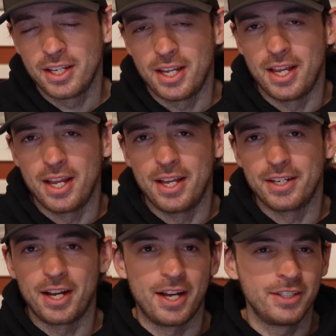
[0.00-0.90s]

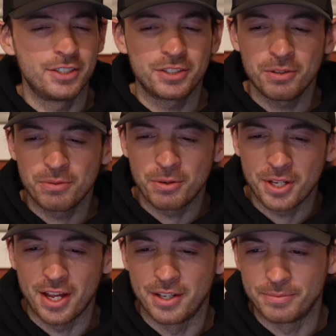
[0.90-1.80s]
And I just don't know
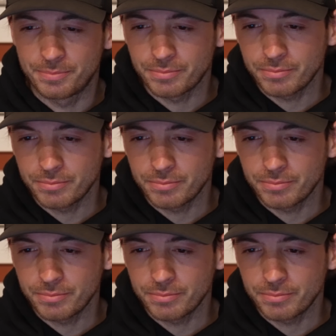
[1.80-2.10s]
yet.